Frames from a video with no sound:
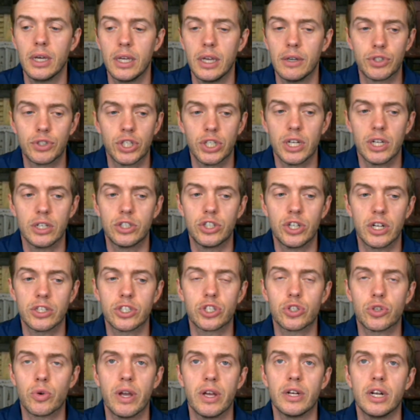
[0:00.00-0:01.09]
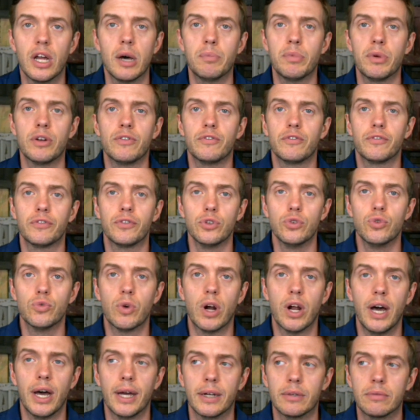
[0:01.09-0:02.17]
if she had just straightened up and flew
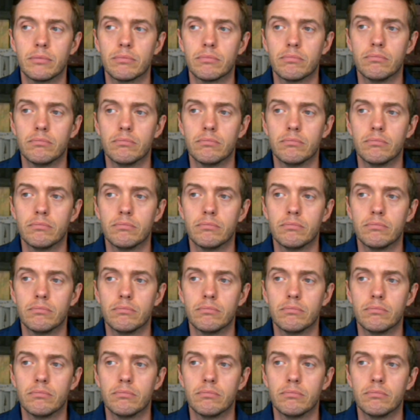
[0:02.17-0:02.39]
right,